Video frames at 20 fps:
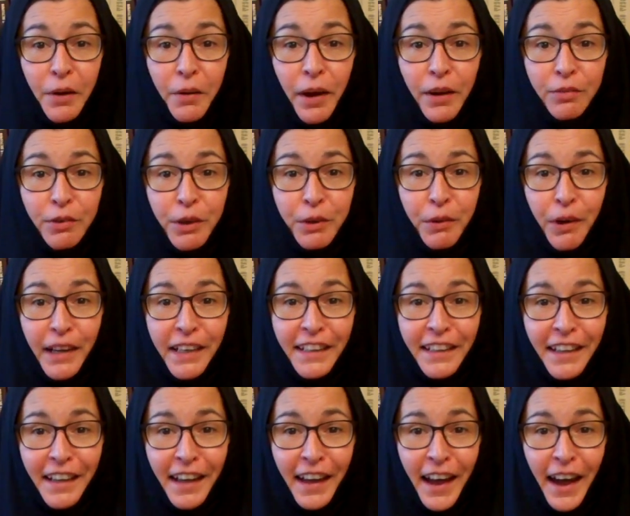everyone,
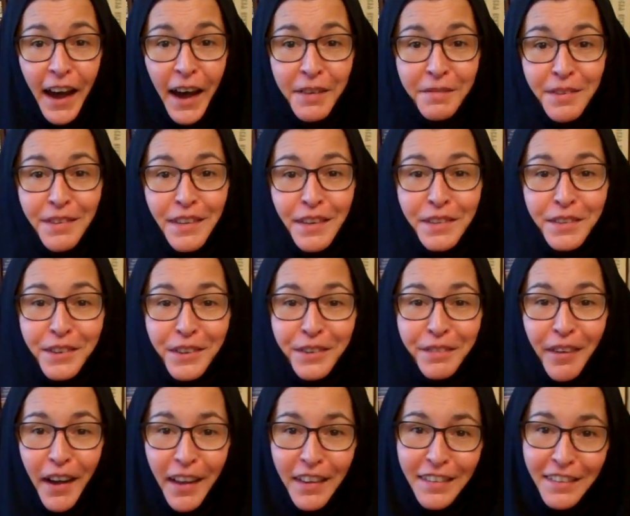I'm Sister
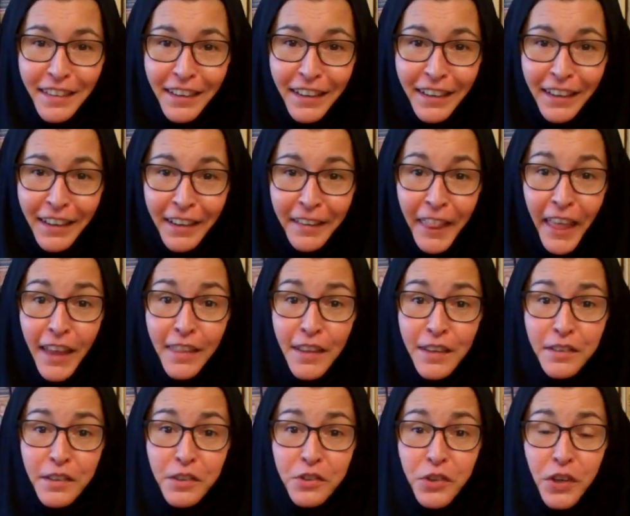Vassa, and
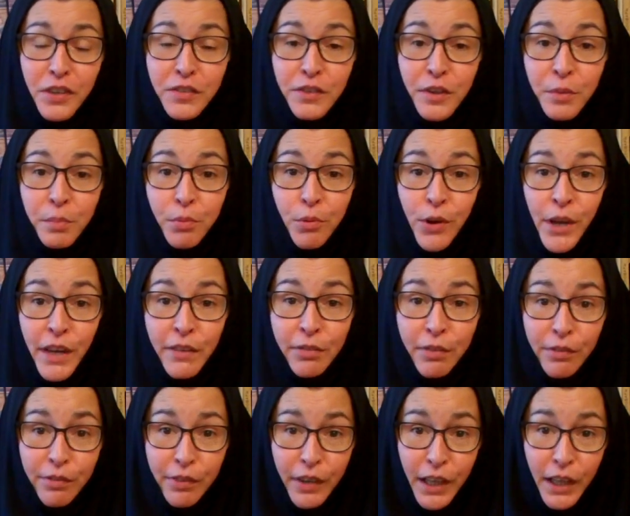this is just a brief
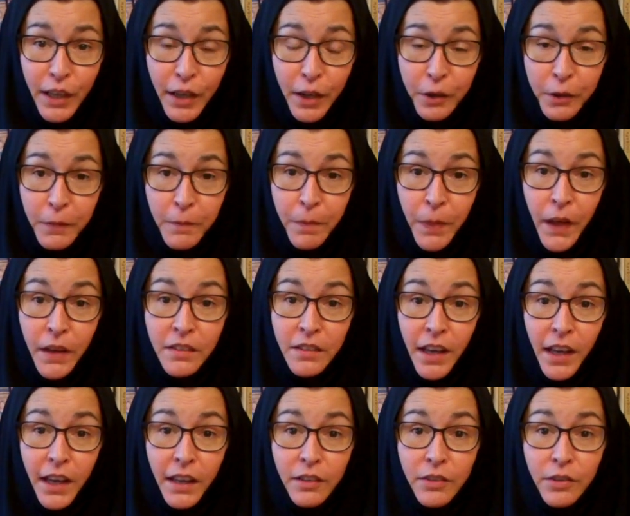video
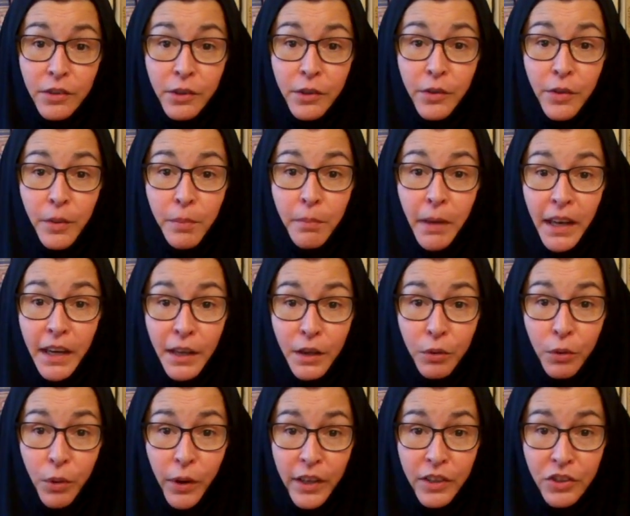to answer the many
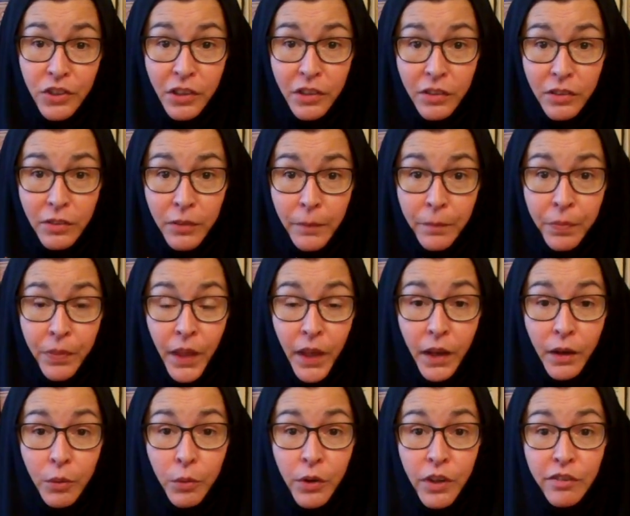questions
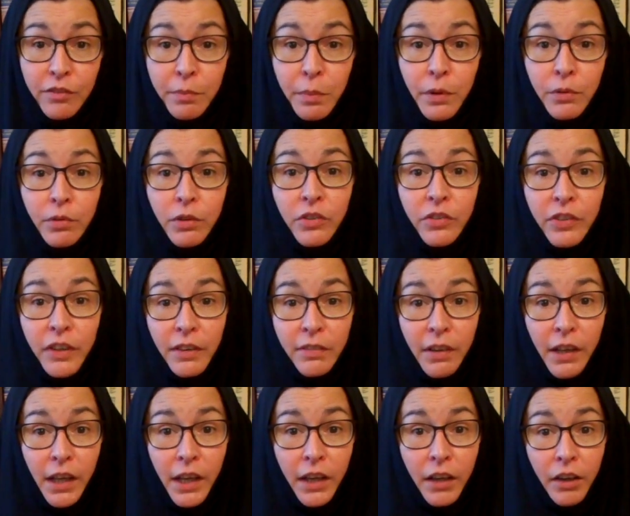that we've been
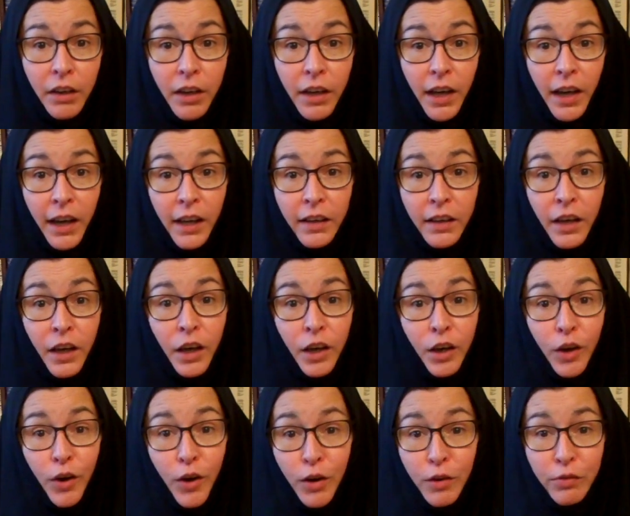receiving here at
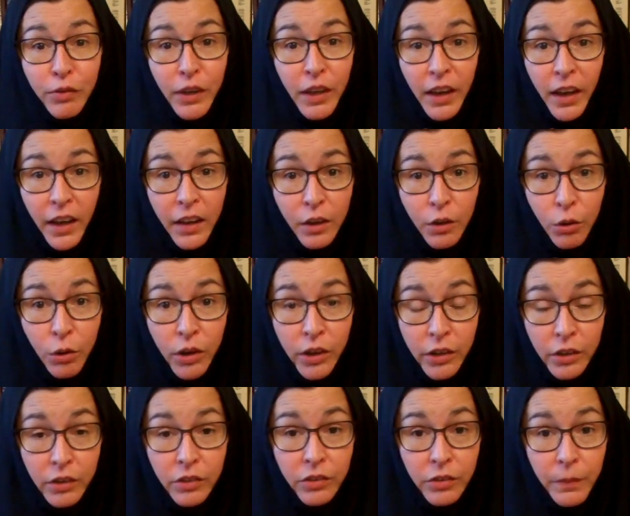Coffee
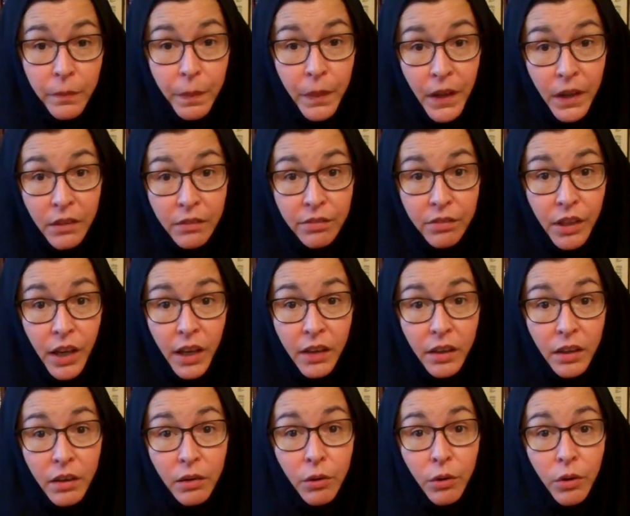headquarters in
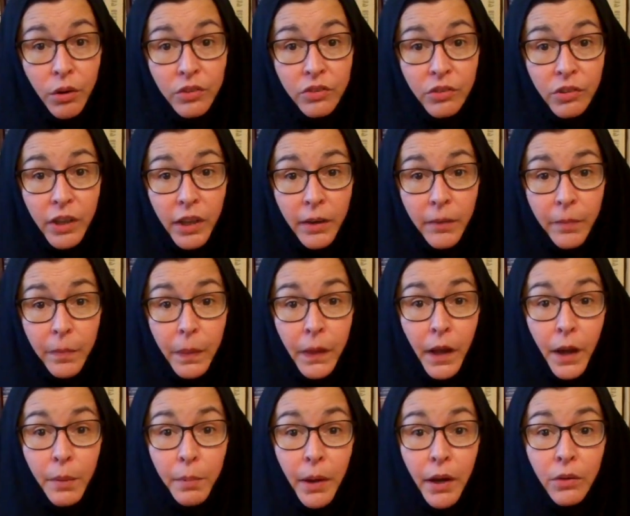Vienna, Austria,
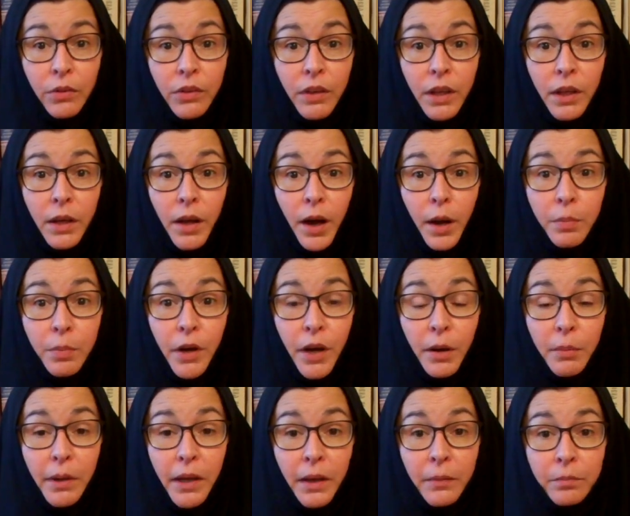about the
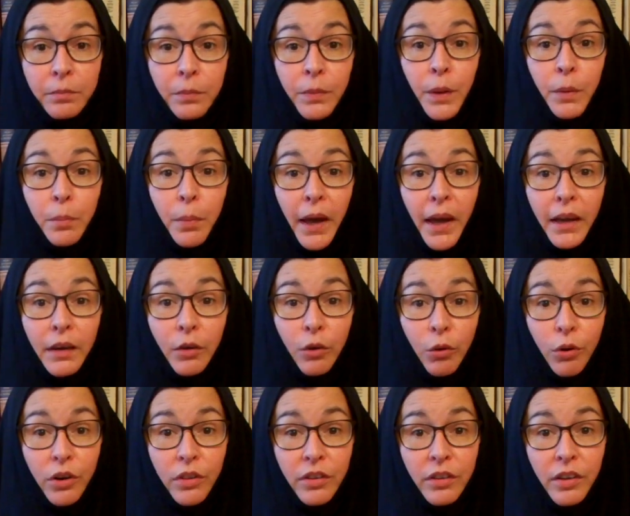upcoming
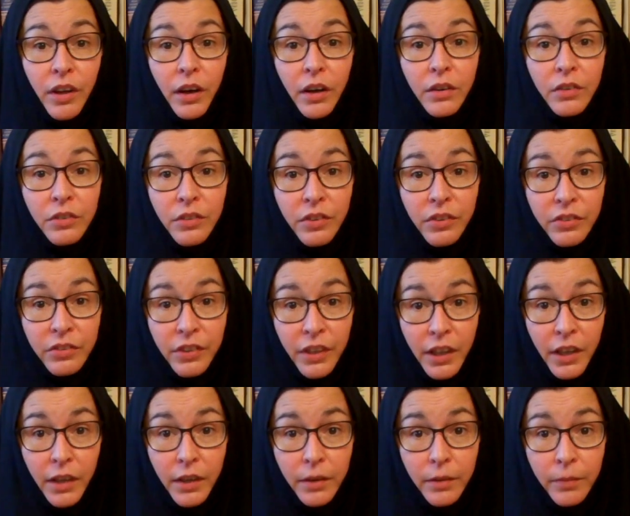Pan-Orthodox
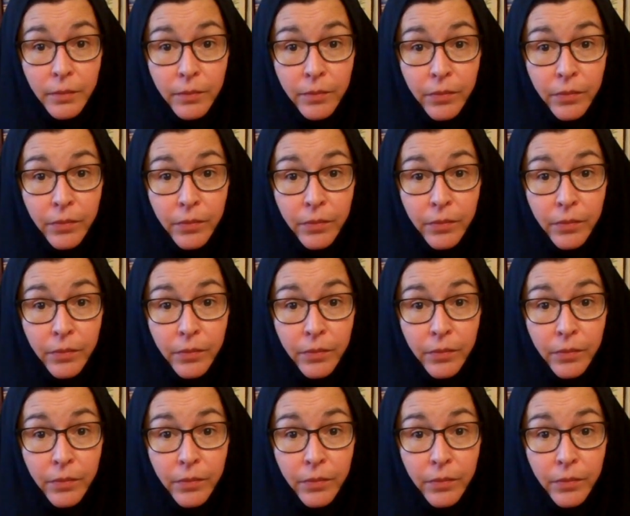Synod.